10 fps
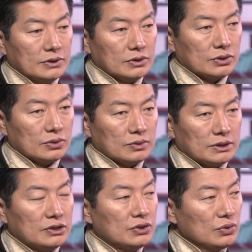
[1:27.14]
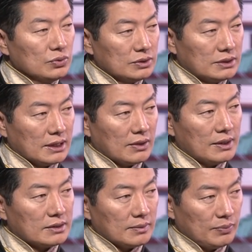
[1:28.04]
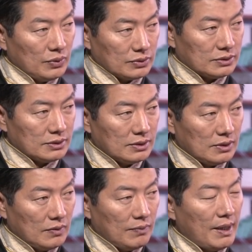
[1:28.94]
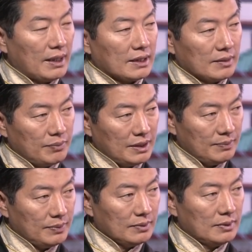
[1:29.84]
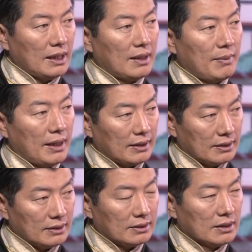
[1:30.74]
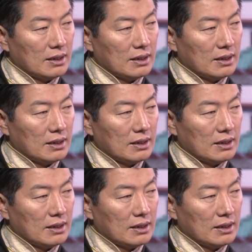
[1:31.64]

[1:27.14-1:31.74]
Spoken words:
So this shows the great support of American people and American